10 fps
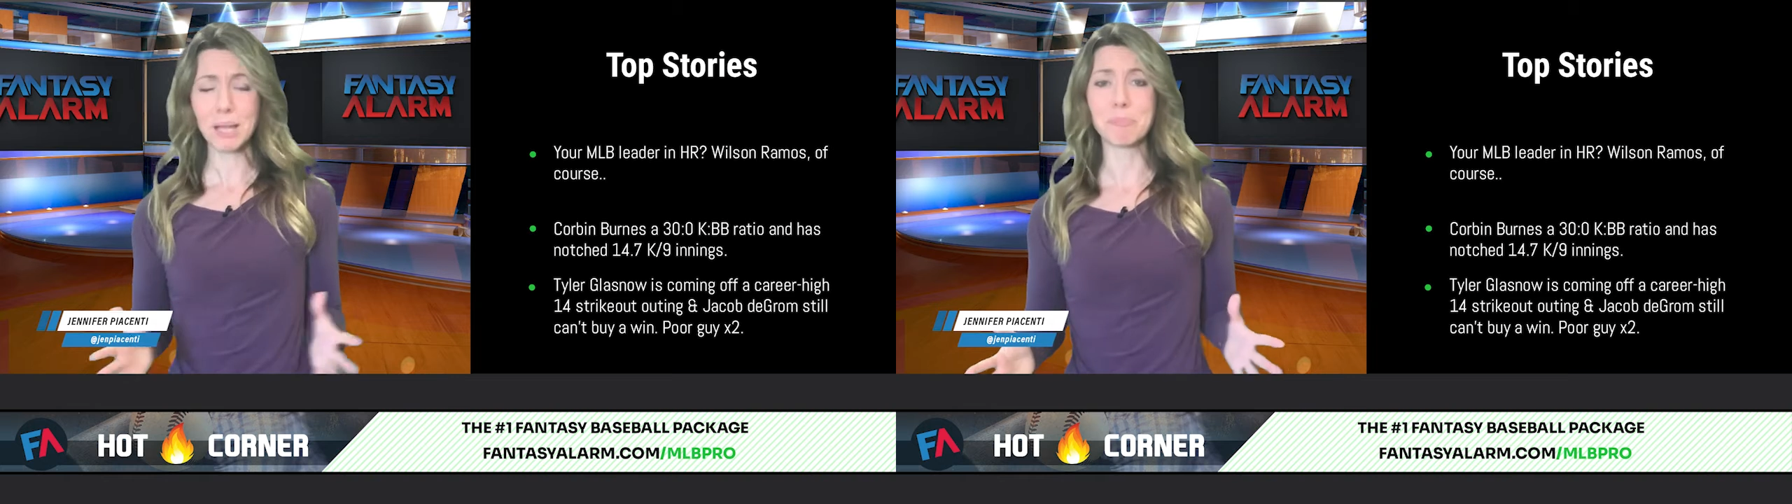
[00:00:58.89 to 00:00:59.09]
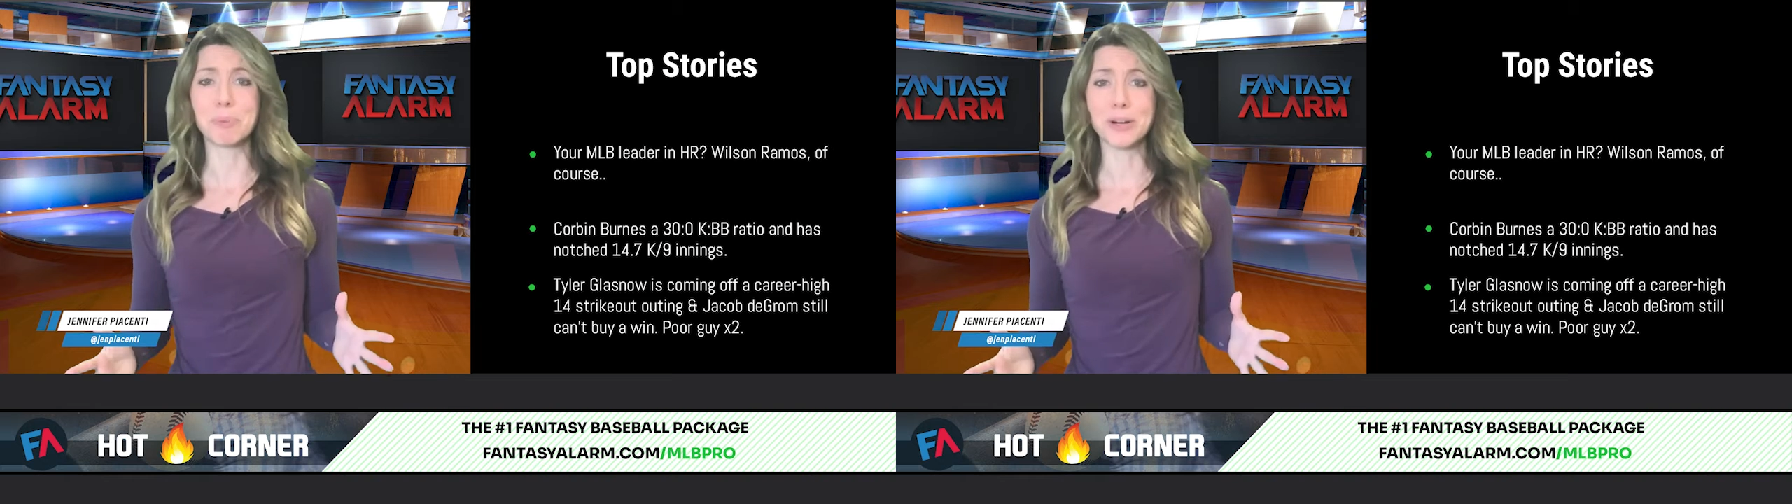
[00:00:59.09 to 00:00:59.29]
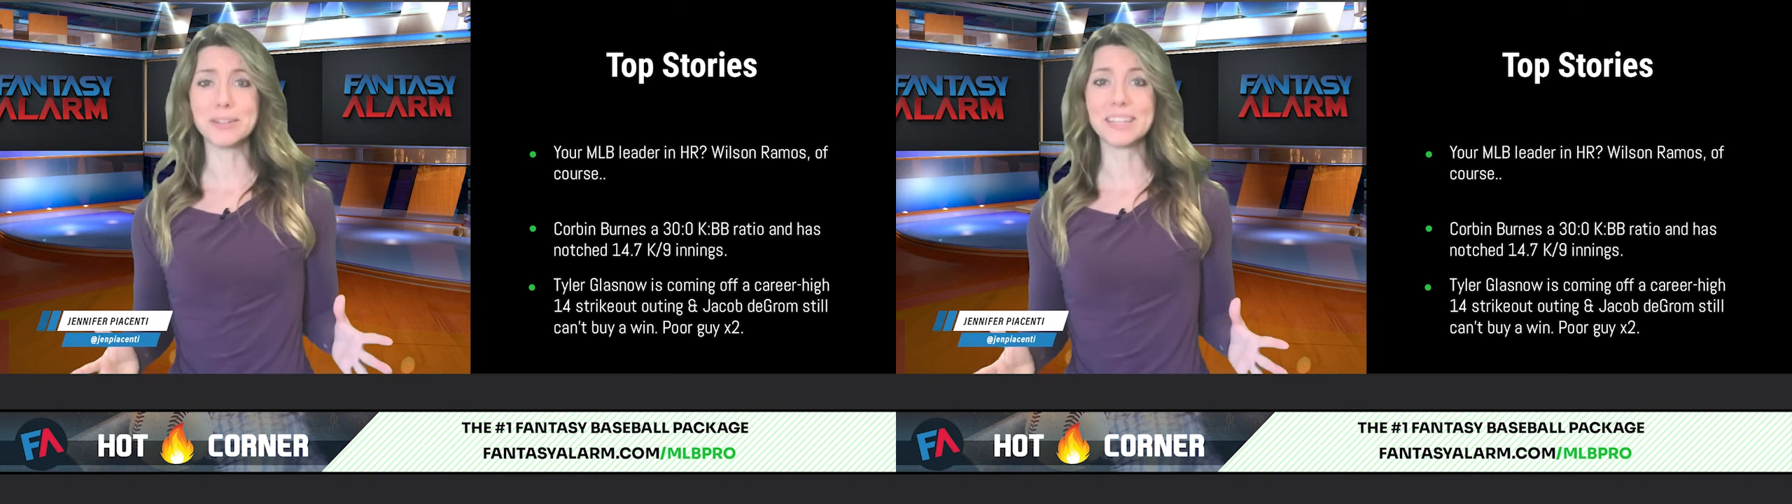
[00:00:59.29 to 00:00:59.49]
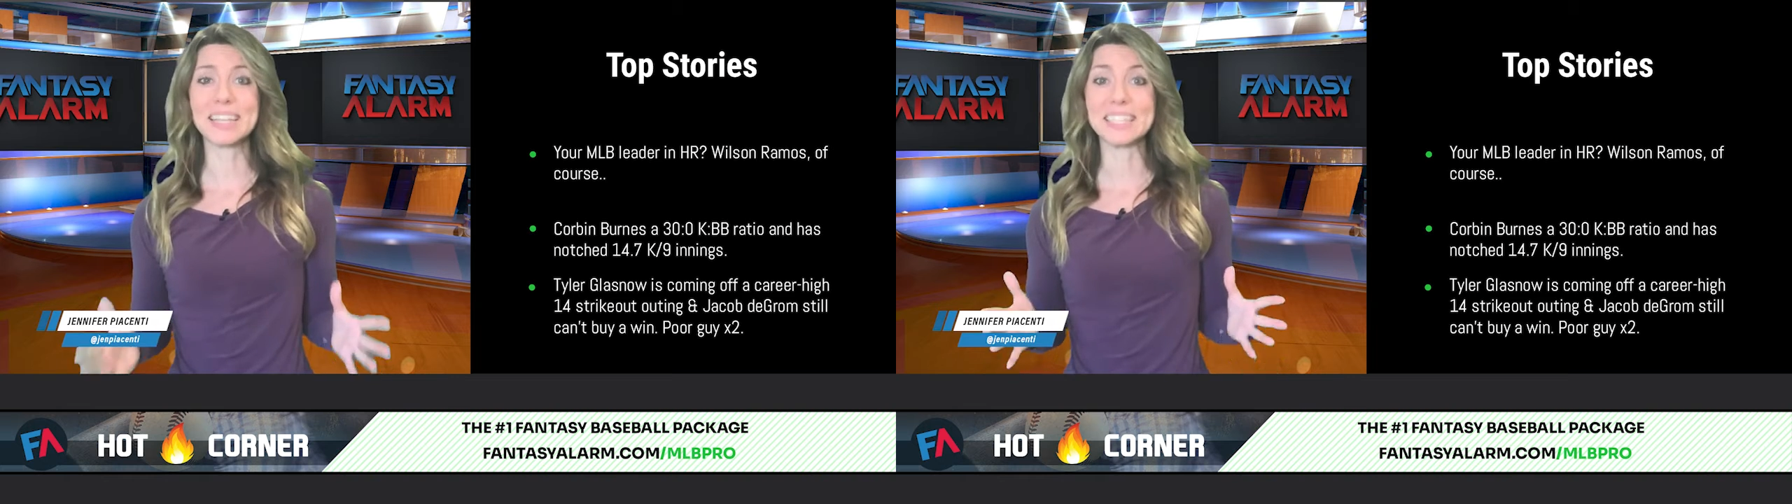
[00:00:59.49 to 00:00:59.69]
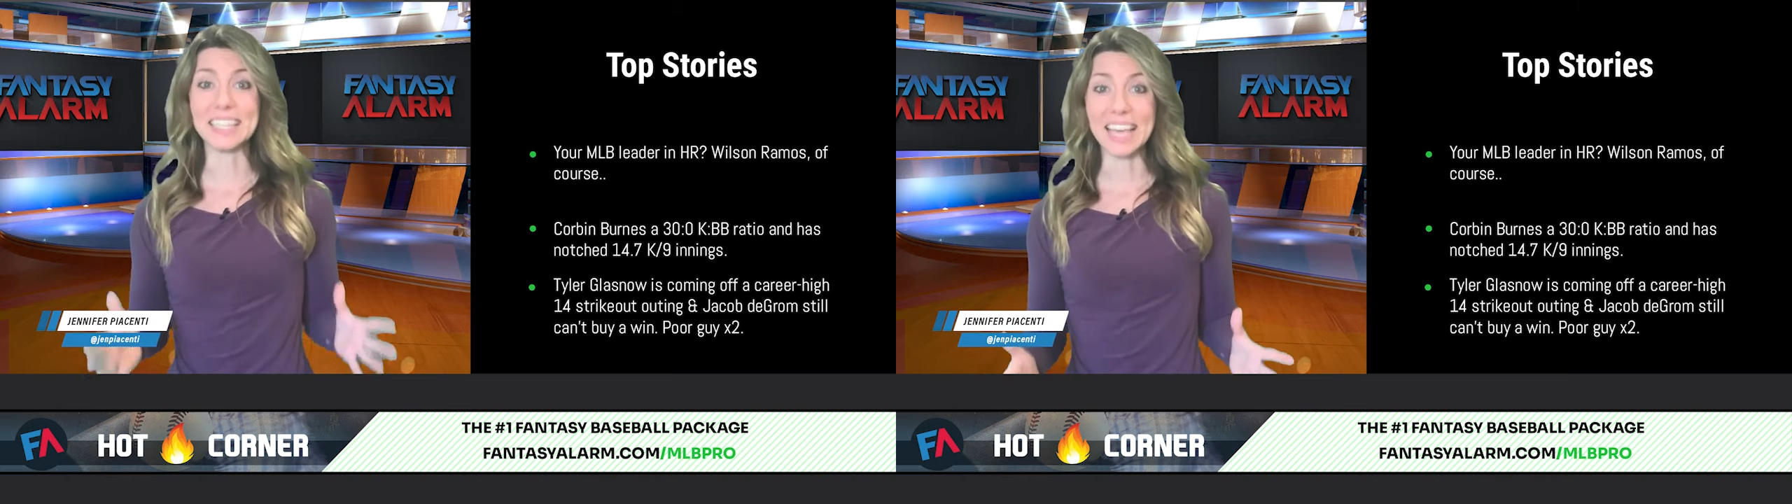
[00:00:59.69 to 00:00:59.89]
Burnes
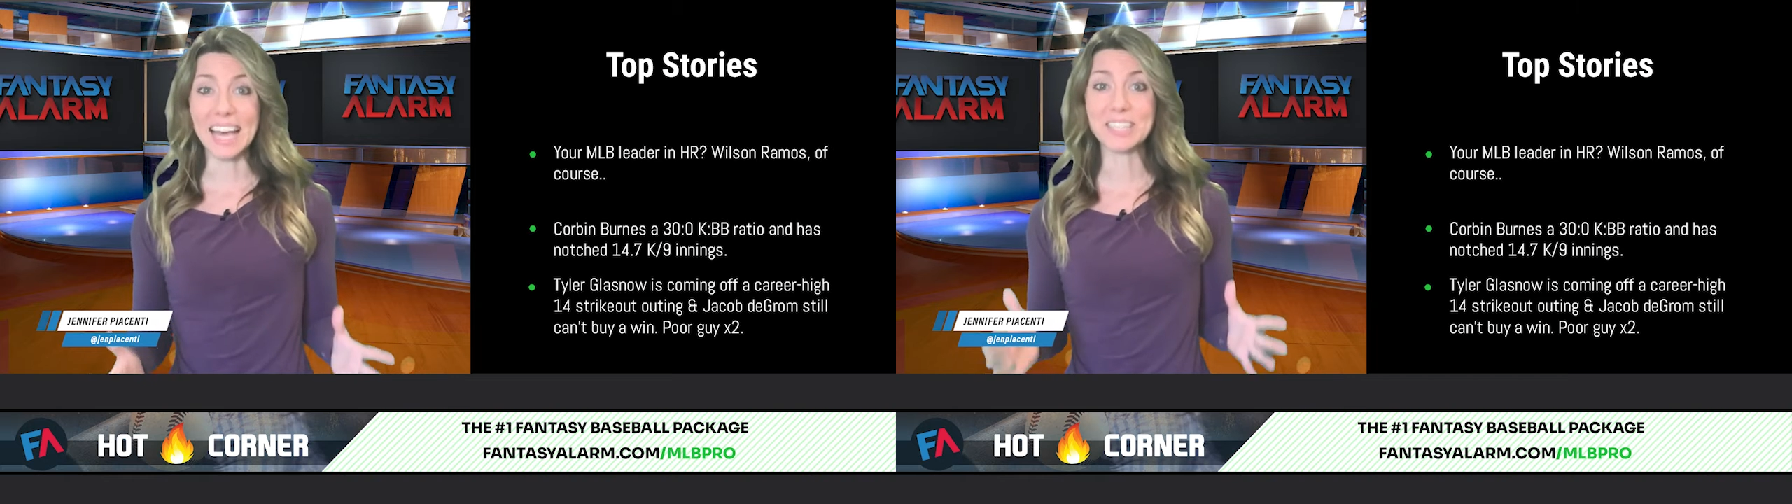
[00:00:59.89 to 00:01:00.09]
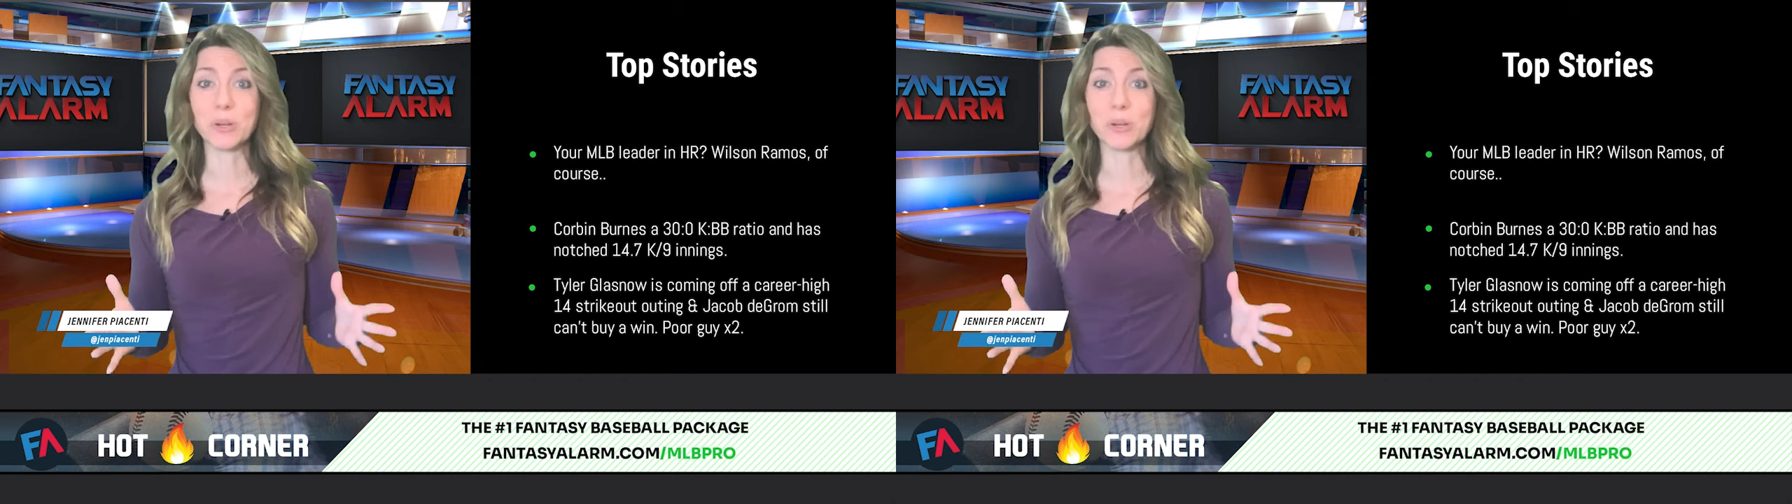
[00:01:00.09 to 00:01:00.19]
has yet